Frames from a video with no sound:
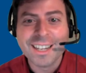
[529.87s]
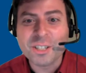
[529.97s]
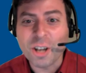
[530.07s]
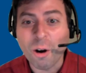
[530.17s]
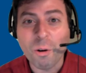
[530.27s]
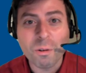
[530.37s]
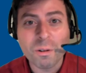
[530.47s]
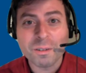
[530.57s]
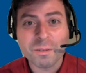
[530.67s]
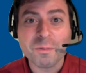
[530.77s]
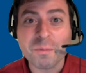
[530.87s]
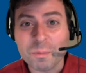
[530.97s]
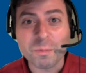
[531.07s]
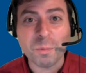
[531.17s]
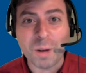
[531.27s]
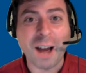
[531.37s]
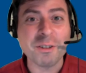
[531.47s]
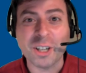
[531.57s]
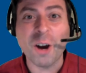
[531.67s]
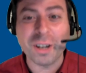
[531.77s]
So yes.
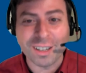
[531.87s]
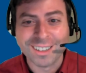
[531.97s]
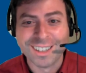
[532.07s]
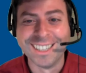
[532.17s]
How's it going?